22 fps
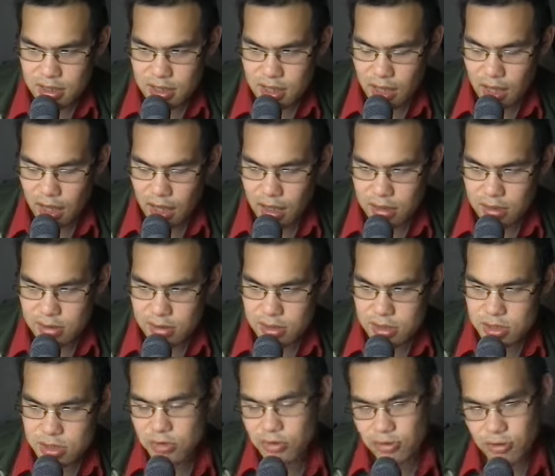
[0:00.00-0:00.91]
and
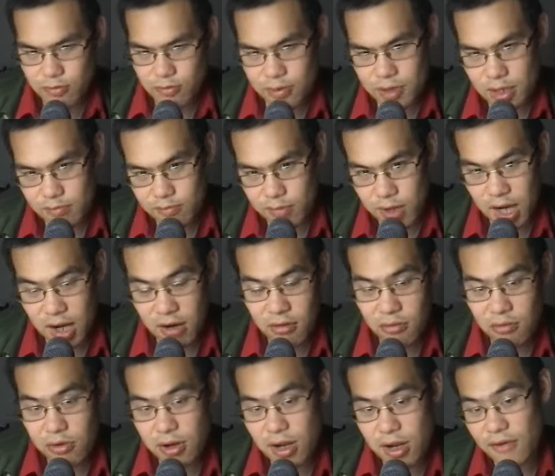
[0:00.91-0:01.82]
this European
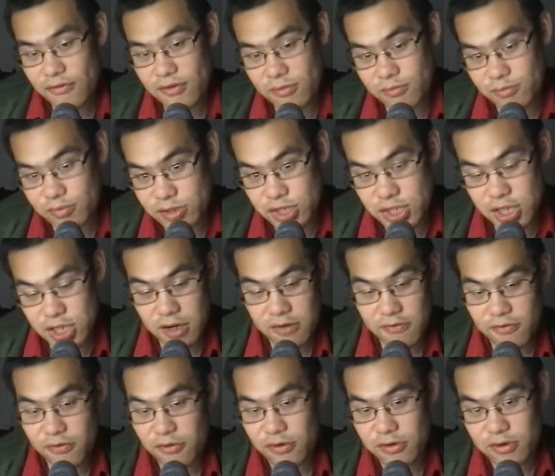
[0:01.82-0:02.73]
power would have to
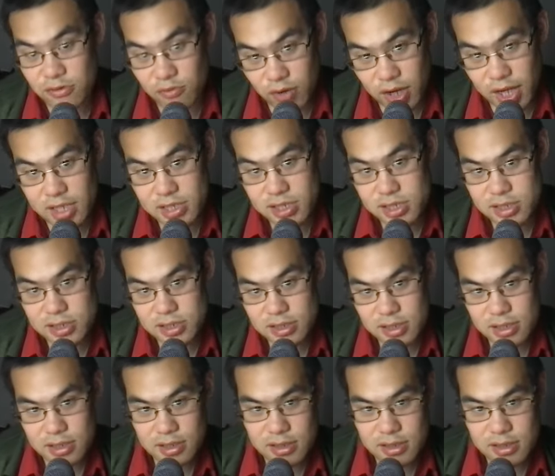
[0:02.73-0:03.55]
project further west.